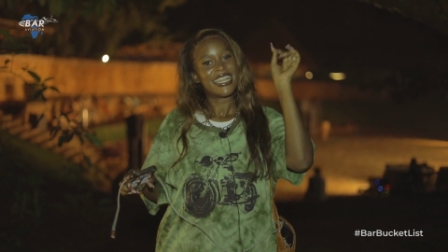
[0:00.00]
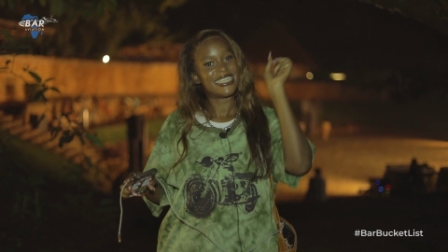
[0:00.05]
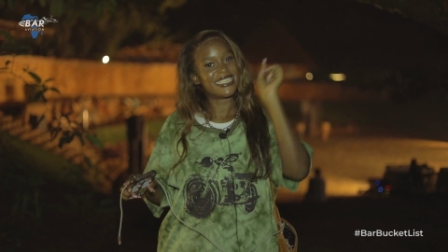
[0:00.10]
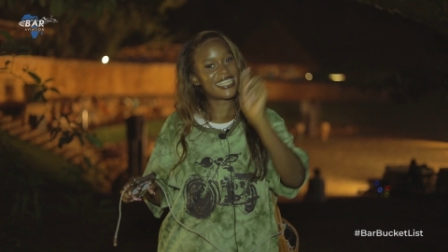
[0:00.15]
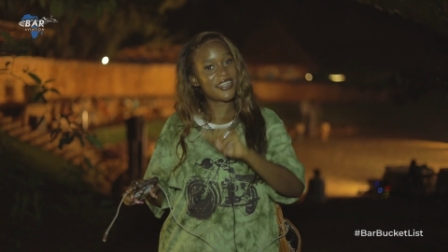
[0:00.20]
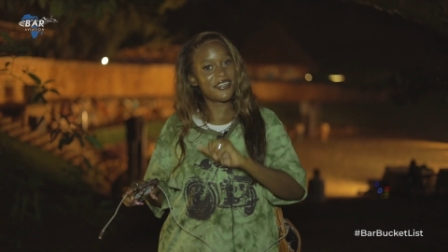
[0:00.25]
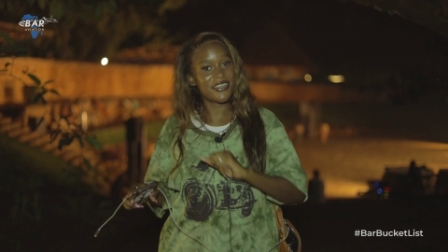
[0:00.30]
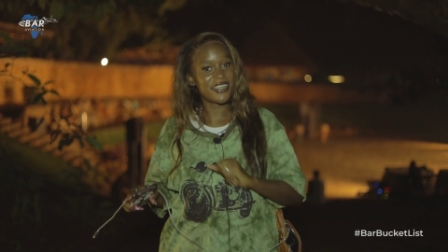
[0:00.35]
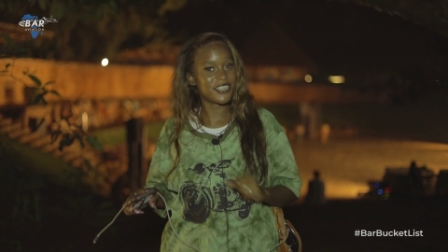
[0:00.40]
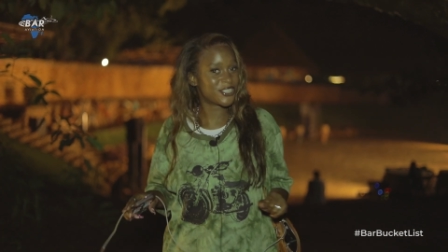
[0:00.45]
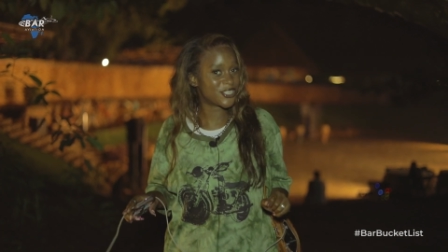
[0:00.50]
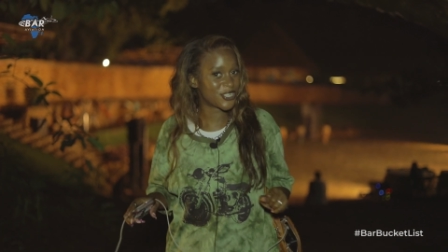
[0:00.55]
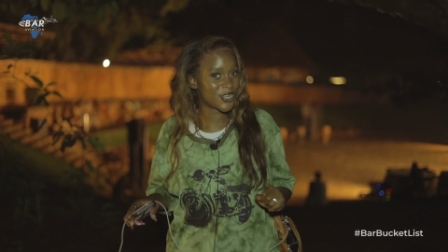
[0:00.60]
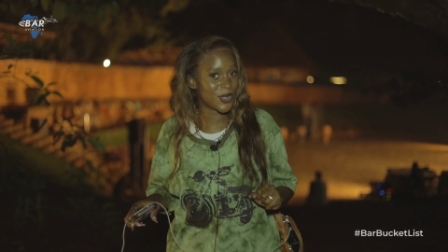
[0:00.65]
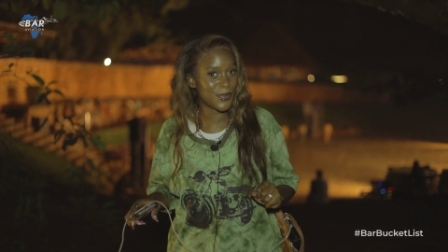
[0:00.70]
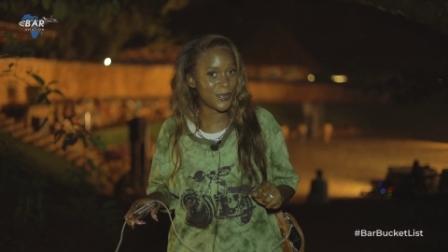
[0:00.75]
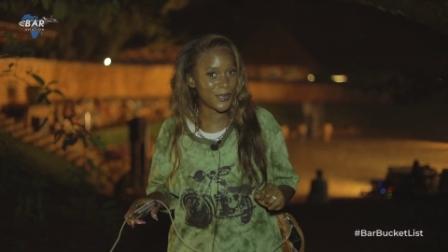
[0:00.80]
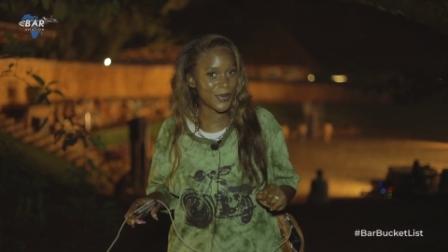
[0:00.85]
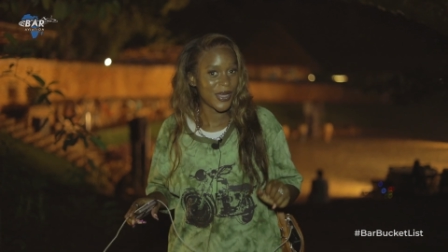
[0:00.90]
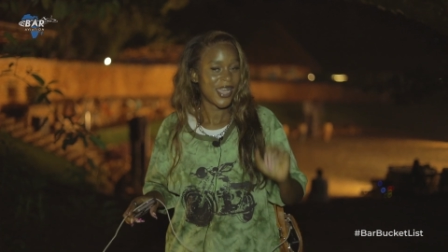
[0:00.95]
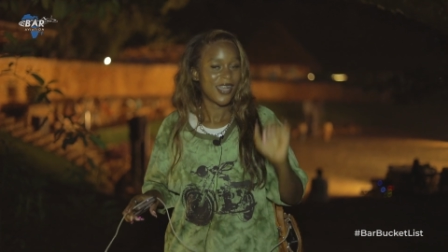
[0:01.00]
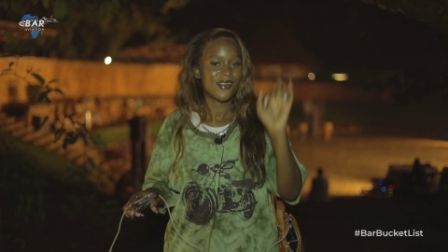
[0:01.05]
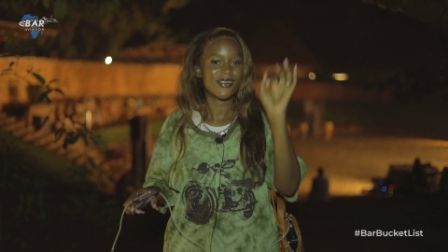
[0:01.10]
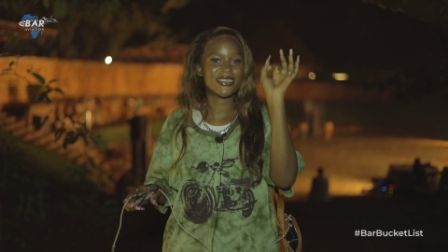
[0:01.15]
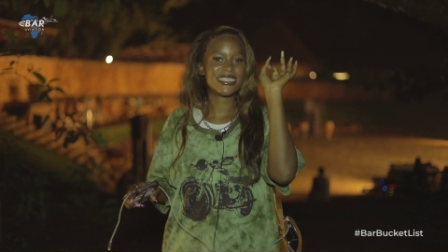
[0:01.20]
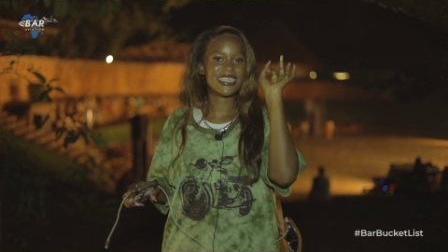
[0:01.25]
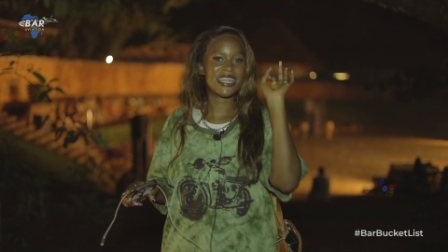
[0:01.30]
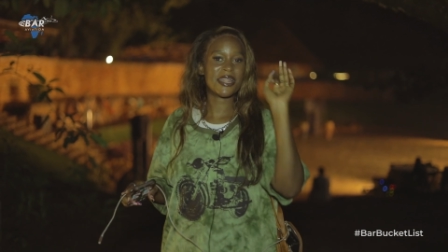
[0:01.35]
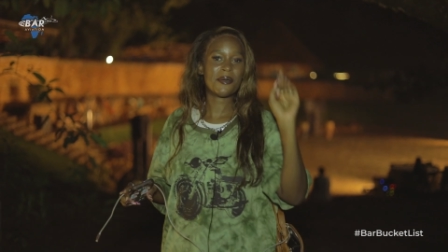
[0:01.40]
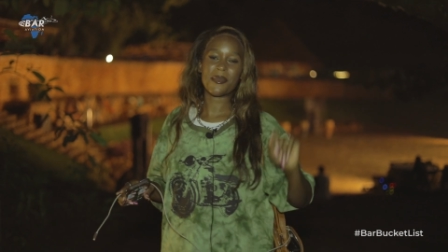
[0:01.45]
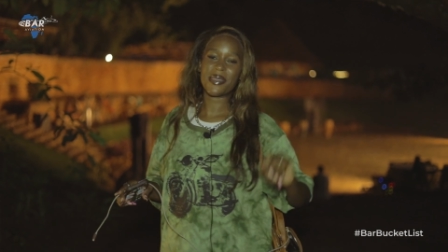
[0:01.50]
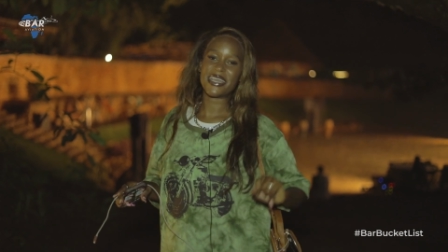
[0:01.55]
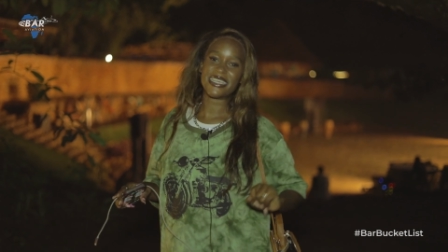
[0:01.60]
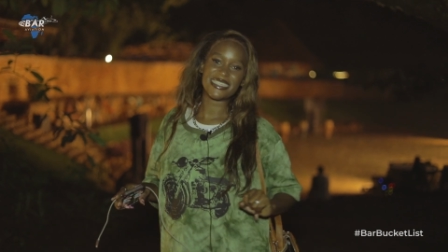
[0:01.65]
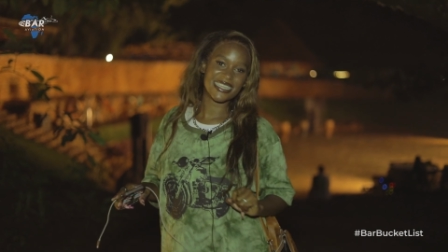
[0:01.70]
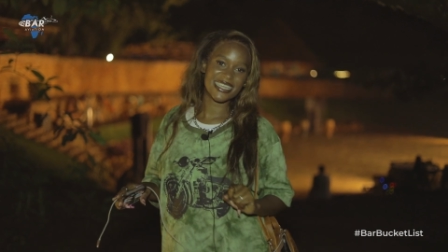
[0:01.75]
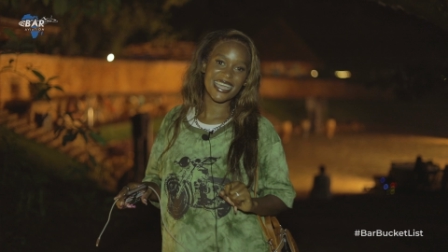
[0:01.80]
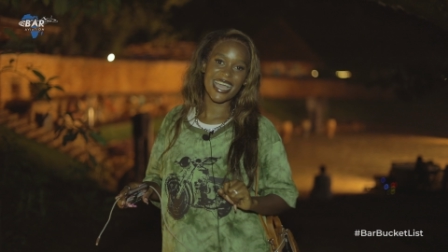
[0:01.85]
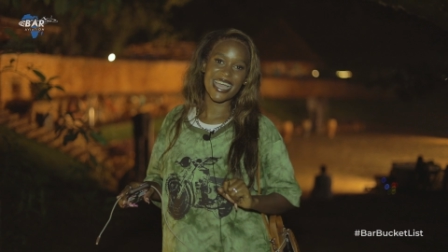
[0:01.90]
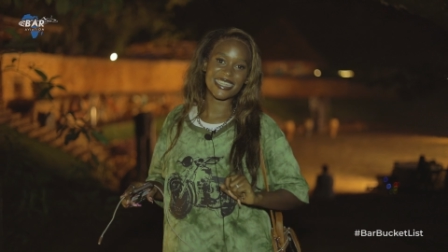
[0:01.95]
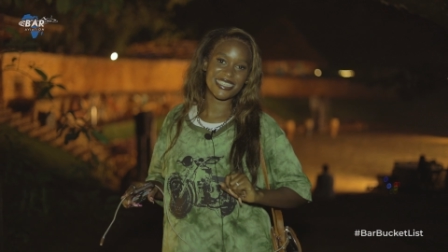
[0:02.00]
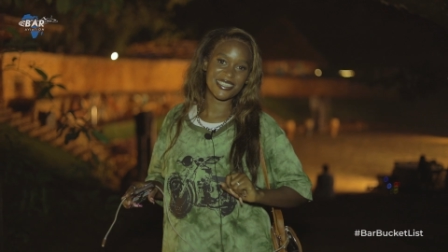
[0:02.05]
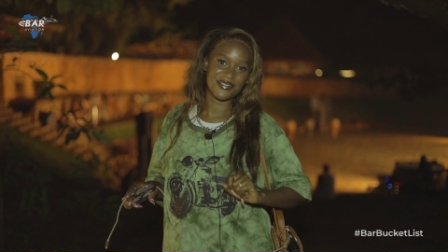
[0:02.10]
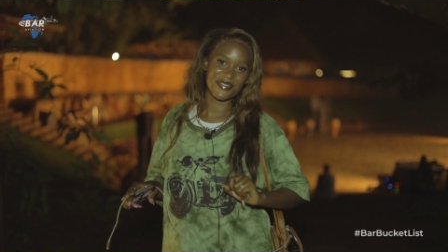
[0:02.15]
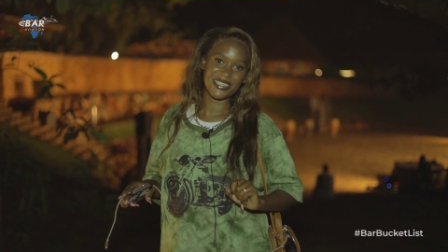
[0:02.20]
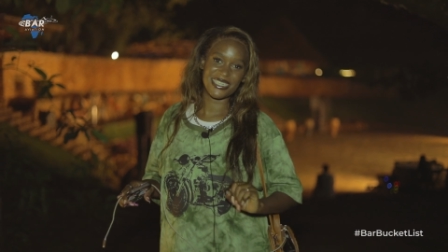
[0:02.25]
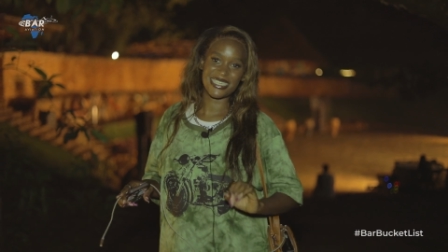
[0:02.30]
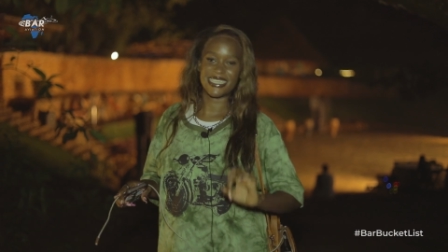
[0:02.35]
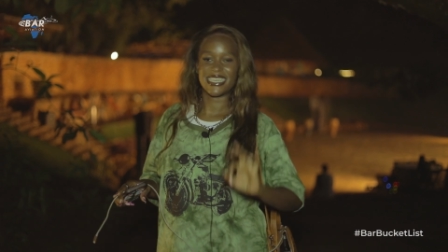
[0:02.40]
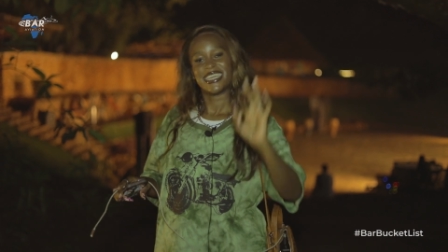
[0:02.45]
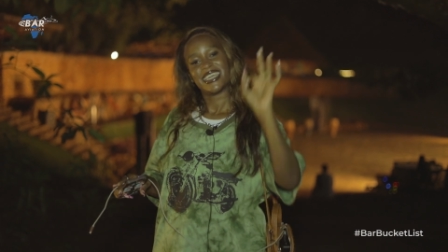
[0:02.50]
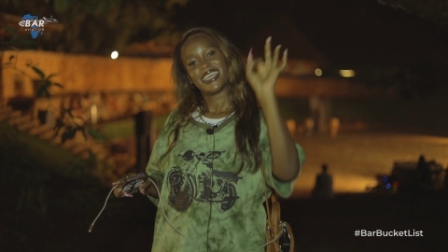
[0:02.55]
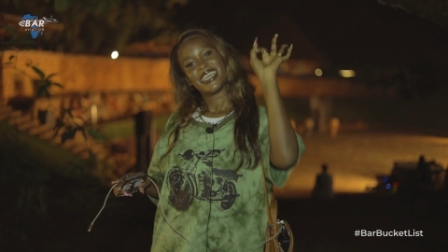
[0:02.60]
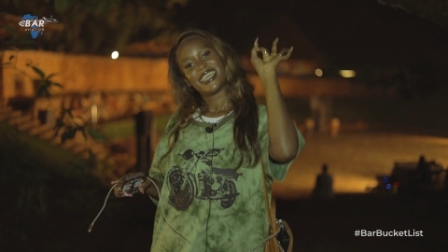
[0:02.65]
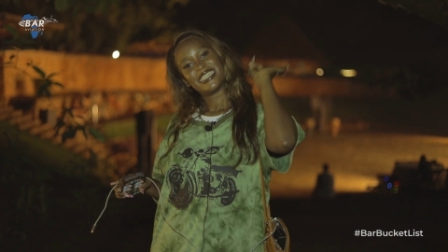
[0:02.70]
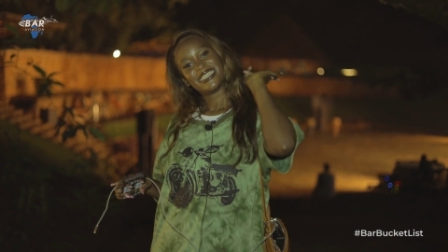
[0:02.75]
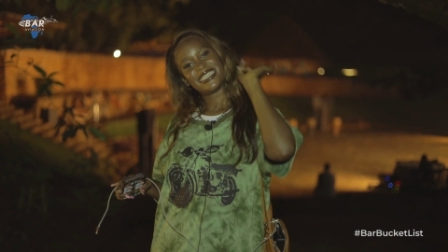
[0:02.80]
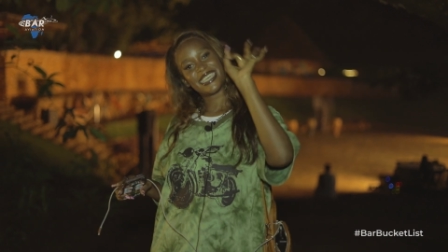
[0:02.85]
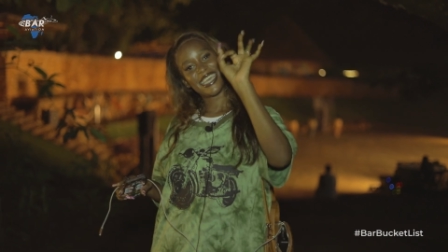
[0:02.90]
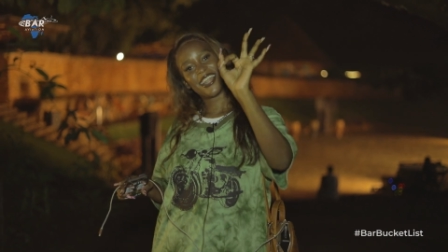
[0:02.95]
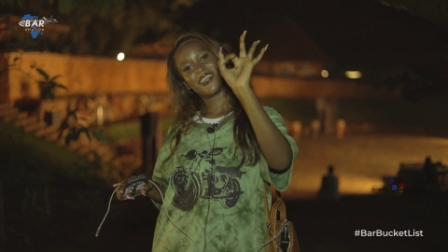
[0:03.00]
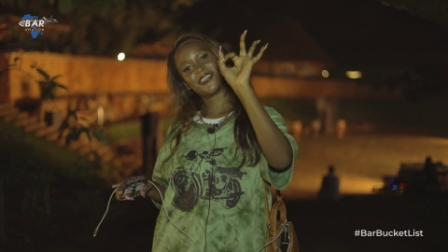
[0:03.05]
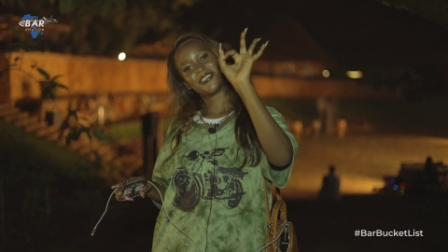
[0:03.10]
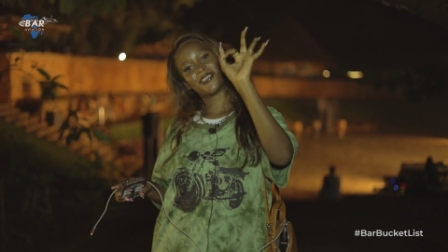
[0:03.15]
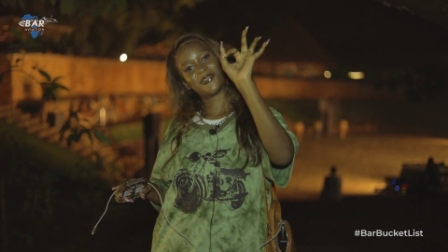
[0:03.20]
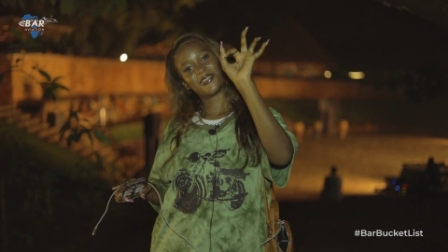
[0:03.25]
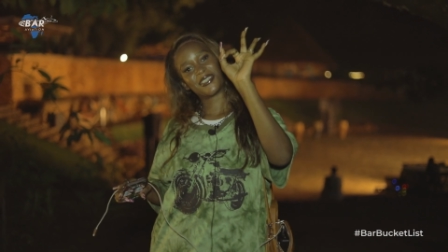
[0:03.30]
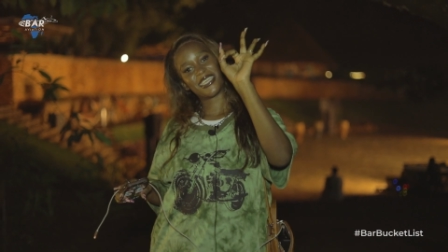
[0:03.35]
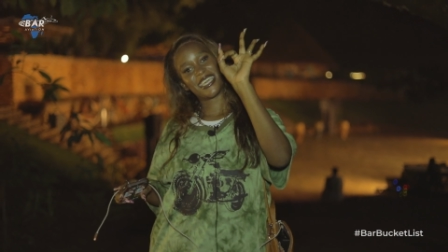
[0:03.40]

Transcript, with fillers: Day trip was an amazing activity. 10 out of